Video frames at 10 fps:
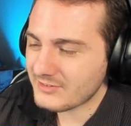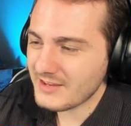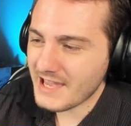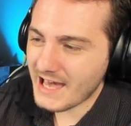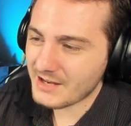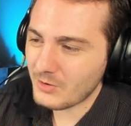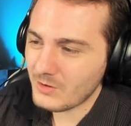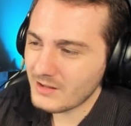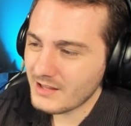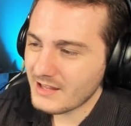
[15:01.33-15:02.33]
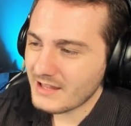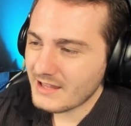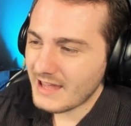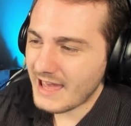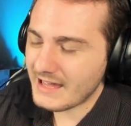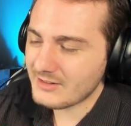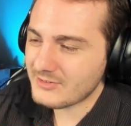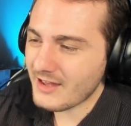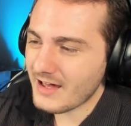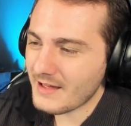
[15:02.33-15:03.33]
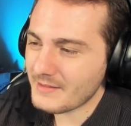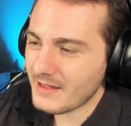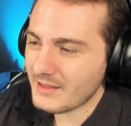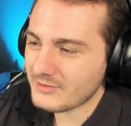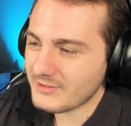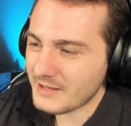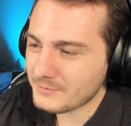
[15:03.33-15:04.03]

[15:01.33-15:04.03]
Seattle, and uh, uh,